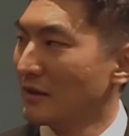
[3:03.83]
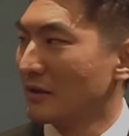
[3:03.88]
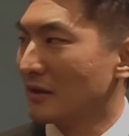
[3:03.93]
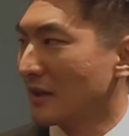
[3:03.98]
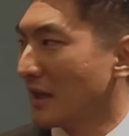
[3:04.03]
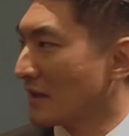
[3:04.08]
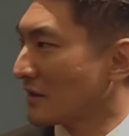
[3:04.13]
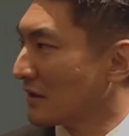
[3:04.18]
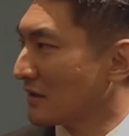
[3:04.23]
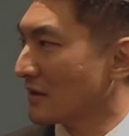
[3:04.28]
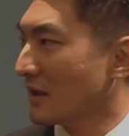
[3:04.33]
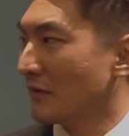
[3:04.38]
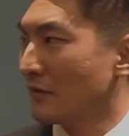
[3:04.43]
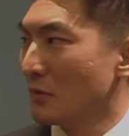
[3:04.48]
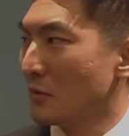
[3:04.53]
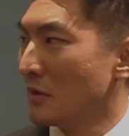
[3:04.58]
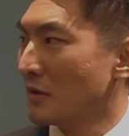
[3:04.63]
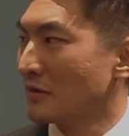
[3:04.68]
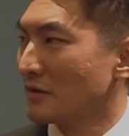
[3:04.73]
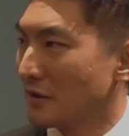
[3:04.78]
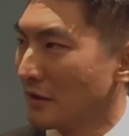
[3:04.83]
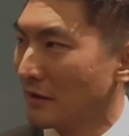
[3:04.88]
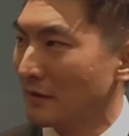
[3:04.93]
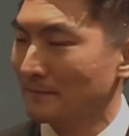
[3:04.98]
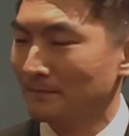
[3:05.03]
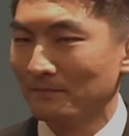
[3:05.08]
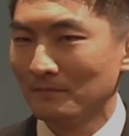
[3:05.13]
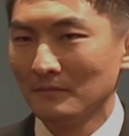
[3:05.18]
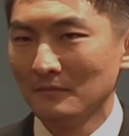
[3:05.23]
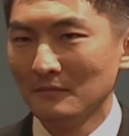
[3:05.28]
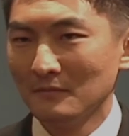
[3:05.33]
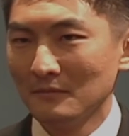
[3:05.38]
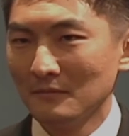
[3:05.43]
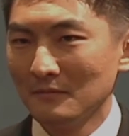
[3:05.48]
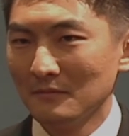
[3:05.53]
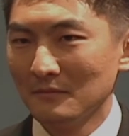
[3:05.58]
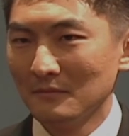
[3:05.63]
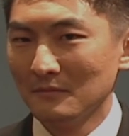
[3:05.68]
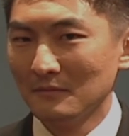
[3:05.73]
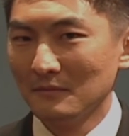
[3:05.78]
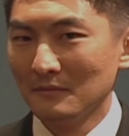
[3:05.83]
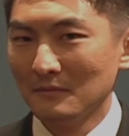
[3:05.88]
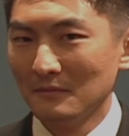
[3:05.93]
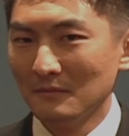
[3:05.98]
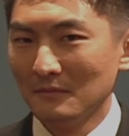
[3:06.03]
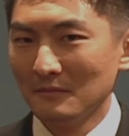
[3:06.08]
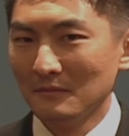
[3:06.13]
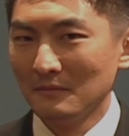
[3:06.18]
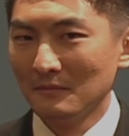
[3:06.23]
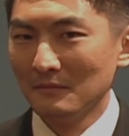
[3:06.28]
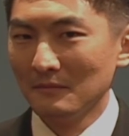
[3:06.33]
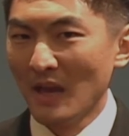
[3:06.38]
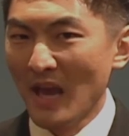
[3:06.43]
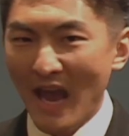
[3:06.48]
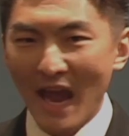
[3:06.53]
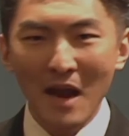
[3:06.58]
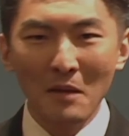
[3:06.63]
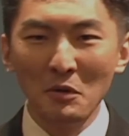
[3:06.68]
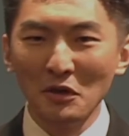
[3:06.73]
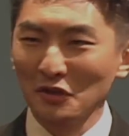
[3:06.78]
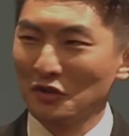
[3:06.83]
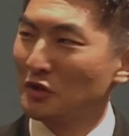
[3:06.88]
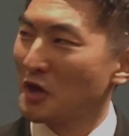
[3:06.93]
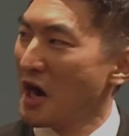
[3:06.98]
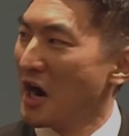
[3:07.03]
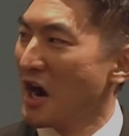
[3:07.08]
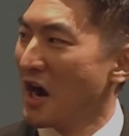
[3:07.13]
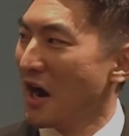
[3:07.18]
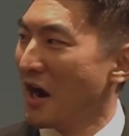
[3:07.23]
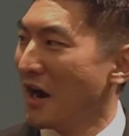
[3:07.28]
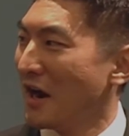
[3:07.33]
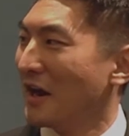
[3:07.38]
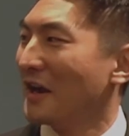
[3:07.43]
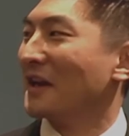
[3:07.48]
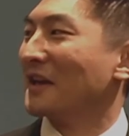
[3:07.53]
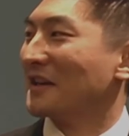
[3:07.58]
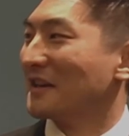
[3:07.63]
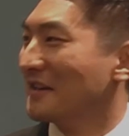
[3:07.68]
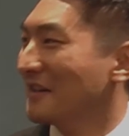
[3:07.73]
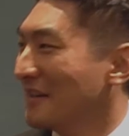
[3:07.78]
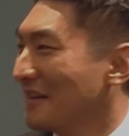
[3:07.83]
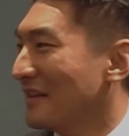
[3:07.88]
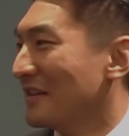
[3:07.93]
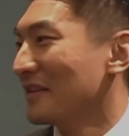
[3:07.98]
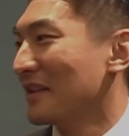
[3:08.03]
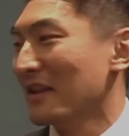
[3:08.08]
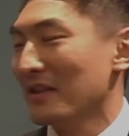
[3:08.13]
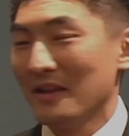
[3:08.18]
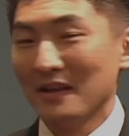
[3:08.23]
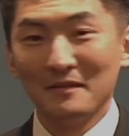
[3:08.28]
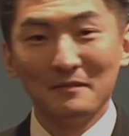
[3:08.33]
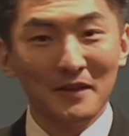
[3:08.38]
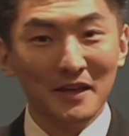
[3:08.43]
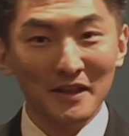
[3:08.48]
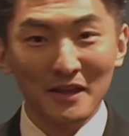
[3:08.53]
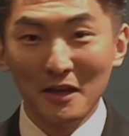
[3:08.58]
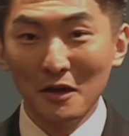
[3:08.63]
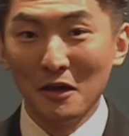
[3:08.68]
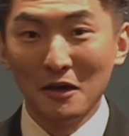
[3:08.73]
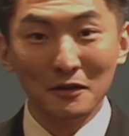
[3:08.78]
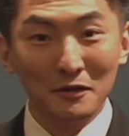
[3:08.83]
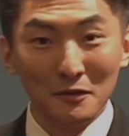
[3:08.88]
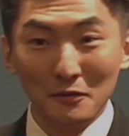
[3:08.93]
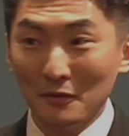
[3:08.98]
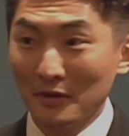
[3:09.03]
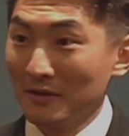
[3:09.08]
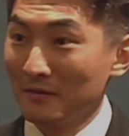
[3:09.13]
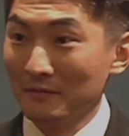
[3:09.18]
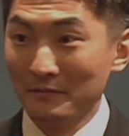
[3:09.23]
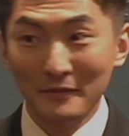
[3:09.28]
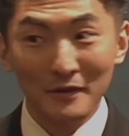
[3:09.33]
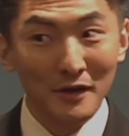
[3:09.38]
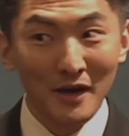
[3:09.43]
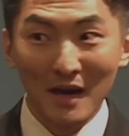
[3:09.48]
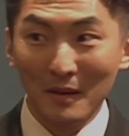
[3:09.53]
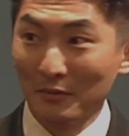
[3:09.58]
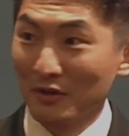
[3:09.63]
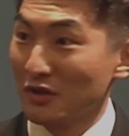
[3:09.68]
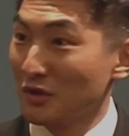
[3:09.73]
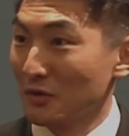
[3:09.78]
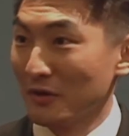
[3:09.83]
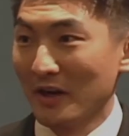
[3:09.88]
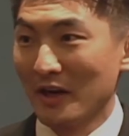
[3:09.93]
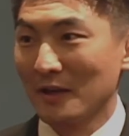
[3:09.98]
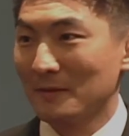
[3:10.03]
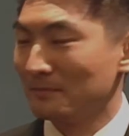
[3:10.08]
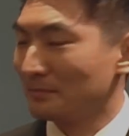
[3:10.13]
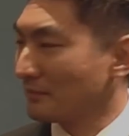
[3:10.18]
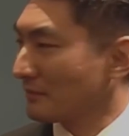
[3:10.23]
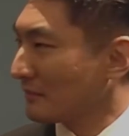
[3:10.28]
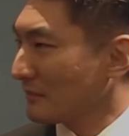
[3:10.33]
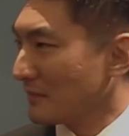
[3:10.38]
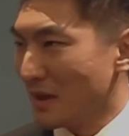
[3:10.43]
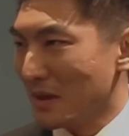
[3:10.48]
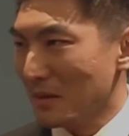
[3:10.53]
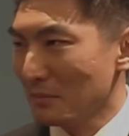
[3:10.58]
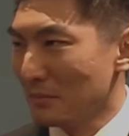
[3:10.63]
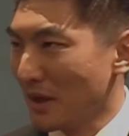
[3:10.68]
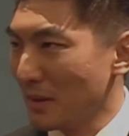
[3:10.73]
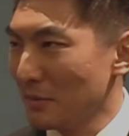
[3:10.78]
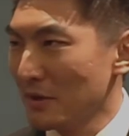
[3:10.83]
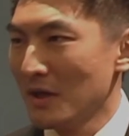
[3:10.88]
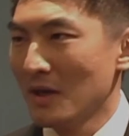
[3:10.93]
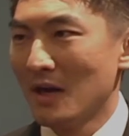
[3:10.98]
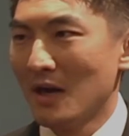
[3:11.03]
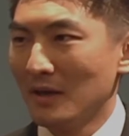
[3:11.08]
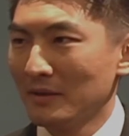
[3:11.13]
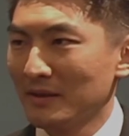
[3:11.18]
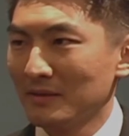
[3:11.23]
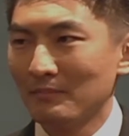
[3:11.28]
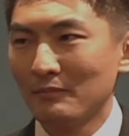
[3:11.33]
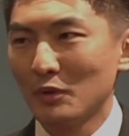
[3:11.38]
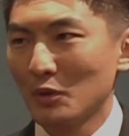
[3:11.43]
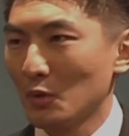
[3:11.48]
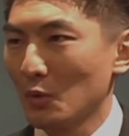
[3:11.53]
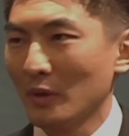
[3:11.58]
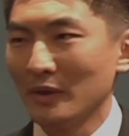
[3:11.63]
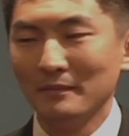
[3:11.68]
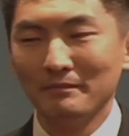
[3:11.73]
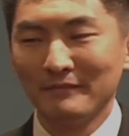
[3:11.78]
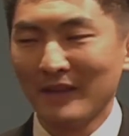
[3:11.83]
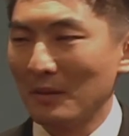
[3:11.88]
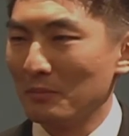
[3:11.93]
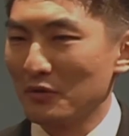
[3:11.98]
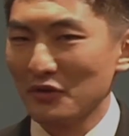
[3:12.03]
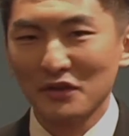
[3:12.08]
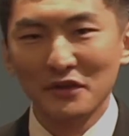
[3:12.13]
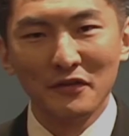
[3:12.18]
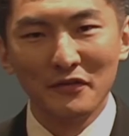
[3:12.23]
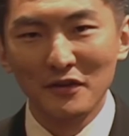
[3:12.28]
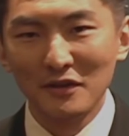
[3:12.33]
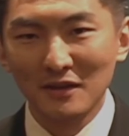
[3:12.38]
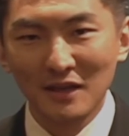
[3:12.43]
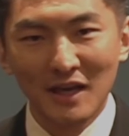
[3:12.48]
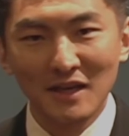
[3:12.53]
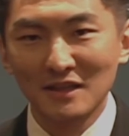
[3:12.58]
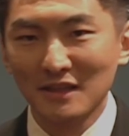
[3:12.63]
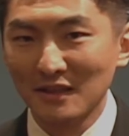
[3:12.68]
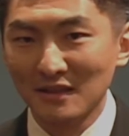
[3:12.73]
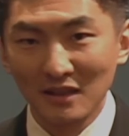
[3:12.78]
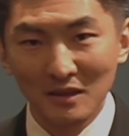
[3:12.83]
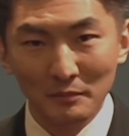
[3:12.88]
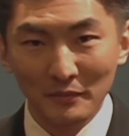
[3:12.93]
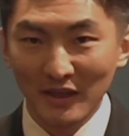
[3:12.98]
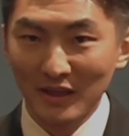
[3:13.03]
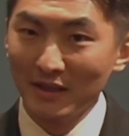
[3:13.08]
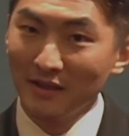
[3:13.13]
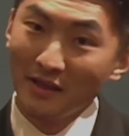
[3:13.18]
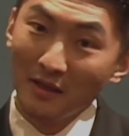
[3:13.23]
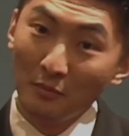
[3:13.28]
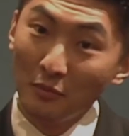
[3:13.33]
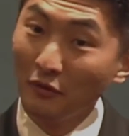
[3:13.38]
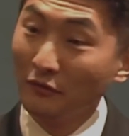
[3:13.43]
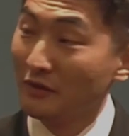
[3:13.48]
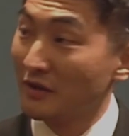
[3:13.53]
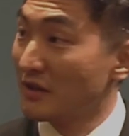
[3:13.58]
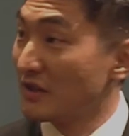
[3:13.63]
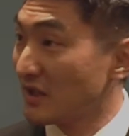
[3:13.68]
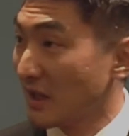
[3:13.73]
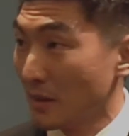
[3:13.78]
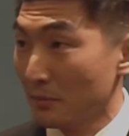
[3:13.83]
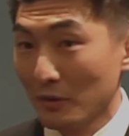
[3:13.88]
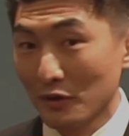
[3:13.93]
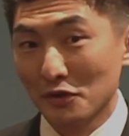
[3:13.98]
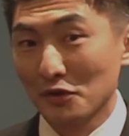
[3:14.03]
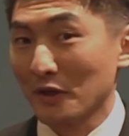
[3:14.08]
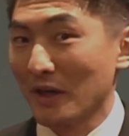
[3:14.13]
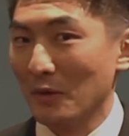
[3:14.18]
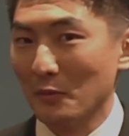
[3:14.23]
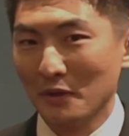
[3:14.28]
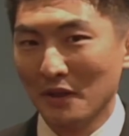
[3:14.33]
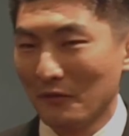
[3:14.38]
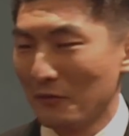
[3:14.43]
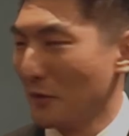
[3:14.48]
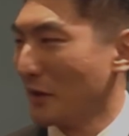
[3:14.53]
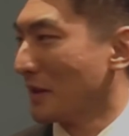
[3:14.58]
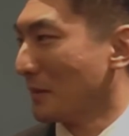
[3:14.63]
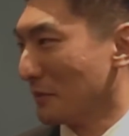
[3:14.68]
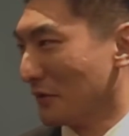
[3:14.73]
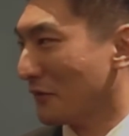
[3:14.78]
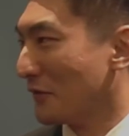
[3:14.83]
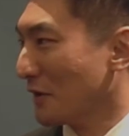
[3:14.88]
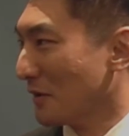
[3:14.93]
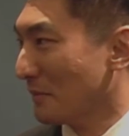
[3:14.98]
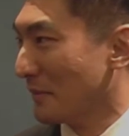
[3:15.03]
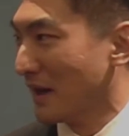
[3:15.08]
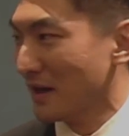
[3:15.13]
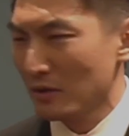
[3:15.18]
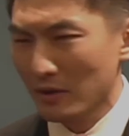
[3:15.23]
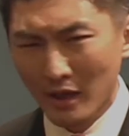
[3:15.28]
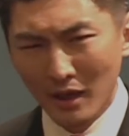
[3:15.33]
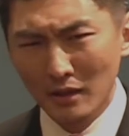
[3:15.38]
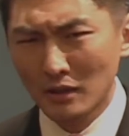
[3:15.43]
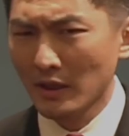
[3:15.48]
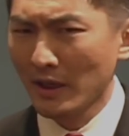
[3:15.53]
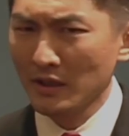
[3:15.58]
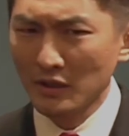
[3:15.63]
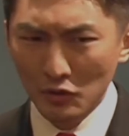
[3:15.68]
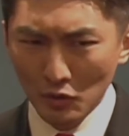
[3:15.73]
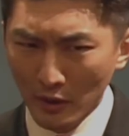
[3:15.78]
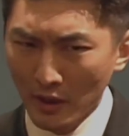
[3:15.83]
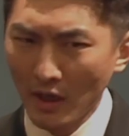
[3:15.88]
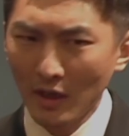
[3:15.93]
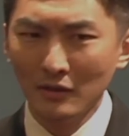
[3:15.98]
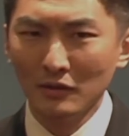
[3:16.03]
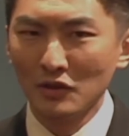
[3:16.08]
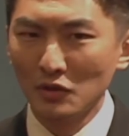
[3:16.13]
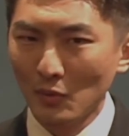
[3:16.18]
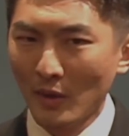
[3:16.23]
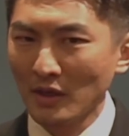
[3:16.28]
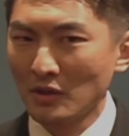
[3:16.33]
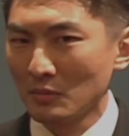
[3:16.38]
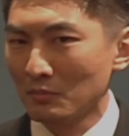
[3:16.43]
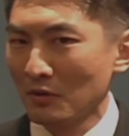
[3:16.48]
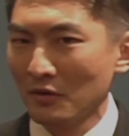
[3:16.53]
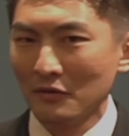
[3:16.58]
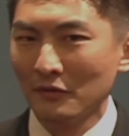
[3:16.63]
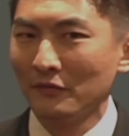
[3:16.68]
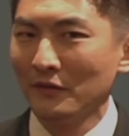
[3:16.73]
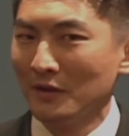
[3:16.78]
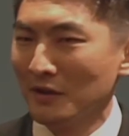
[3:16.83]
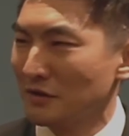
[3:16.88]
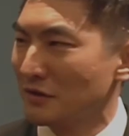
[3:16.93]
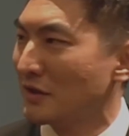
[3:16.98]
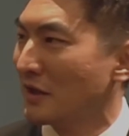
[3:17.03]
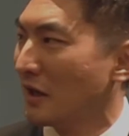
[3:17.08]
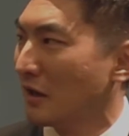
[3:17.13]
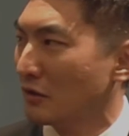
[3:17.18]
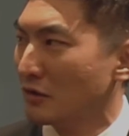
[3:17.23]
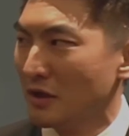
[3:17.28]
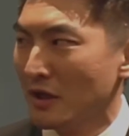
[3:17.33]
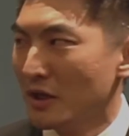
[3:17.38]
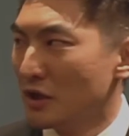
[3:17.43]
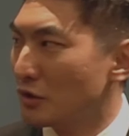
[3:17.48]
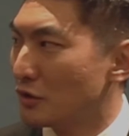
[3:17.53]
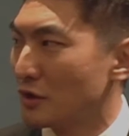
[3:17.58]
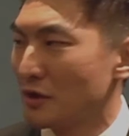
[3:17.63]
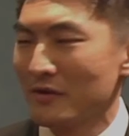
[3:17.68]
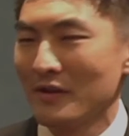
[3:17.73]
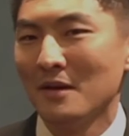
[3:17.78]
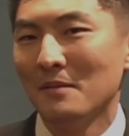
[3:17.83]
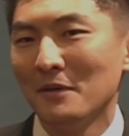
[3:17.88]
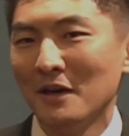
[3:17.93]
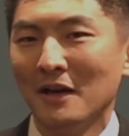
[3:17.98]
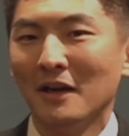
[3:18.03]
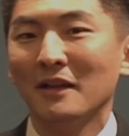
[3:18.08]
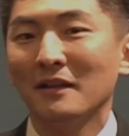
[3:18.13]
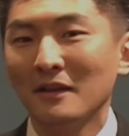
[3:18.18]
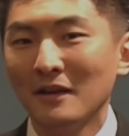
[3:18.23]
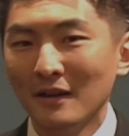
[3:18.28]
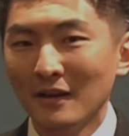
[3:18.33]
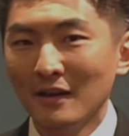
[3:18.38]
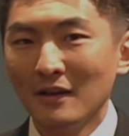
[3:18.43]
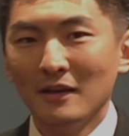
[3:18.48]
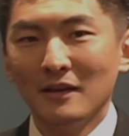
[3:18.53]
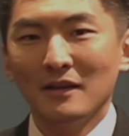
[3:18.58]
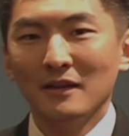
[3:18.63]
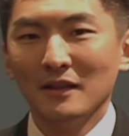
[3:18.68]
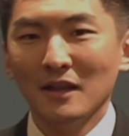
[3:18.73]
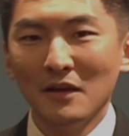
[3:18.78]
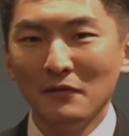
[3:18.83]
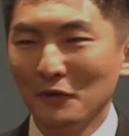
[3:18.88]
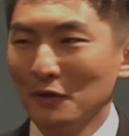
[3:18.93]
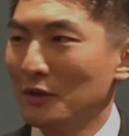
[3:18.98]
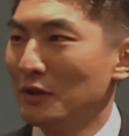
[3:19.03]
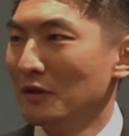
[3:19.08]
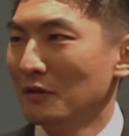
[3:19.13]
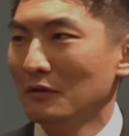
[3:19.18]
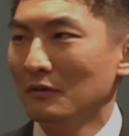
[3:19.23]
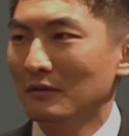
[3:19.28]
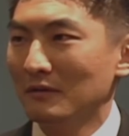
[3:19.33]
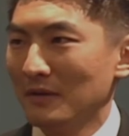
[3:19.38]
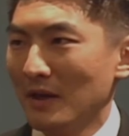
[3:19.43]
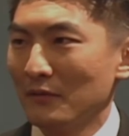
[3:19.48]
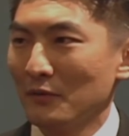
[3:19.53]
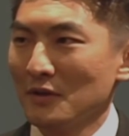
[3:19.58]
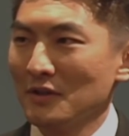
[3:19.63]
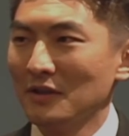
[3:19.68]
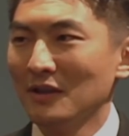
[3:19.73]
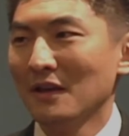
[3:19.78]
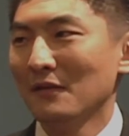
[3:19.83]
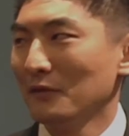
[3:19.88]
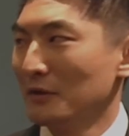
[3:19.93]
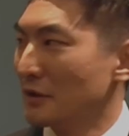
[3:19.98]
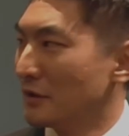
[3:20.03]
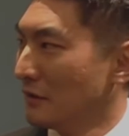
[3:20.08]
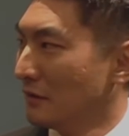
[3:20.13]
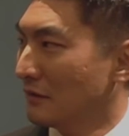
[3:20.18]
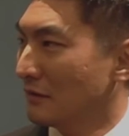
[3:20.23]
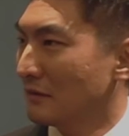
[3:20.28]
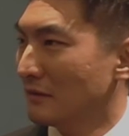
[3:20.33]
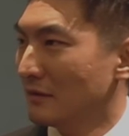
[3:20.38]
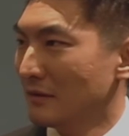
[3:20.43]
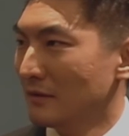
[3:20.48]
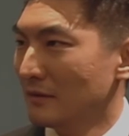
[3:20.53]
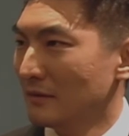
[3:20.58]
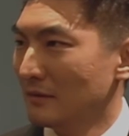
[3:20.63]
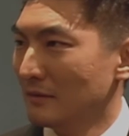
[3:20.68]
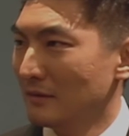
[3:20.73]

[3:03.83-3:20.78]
The class says level 1, sir. Hammer strike! Then they all do it, their hammer strike. Maybe 10% of the class gets eliminated. They move to the side. Well, it's okay. We never want them to feel bad. Okay, Johnny, it's okay. Let's watch your brother finish now. You cheer them on. Level 2. Everyone say level 2.